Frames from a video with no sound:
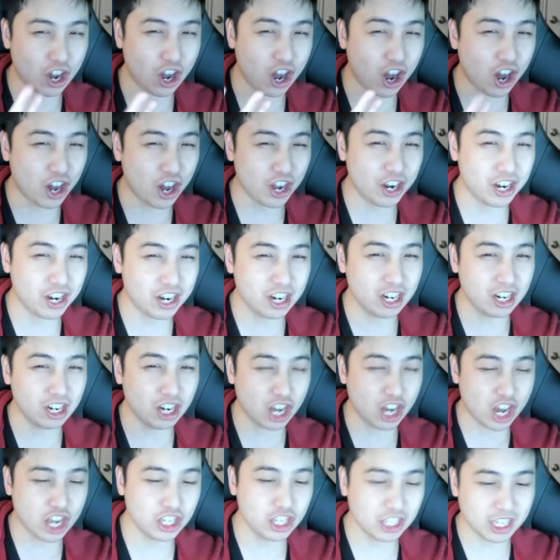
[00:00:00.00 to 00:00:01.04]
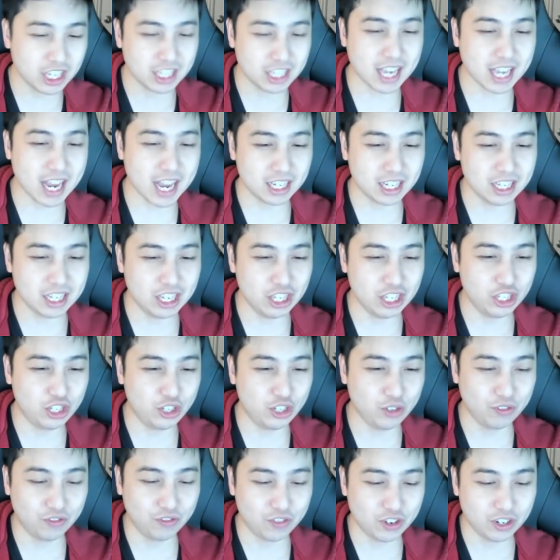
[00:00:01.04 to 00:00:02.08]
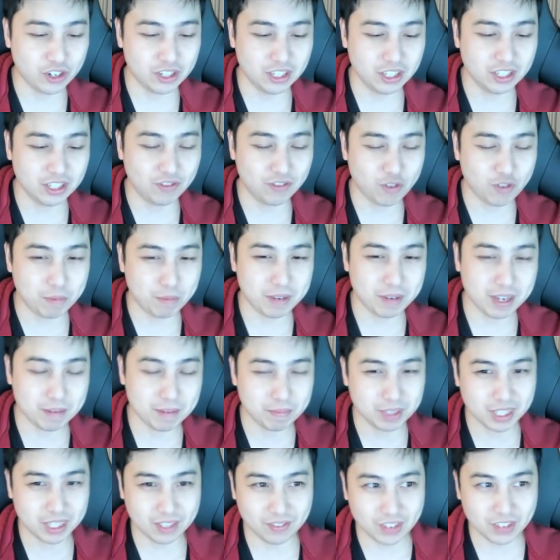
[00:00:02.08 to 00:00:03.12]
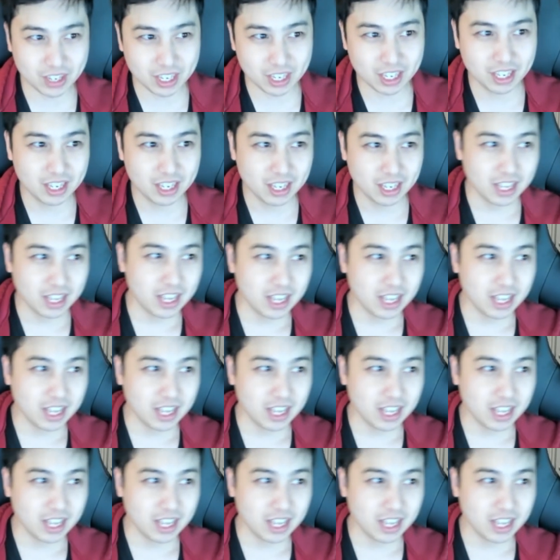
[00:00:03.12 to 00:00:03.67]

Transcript: on launch exactly June 1st, 4 p.m. Pacific.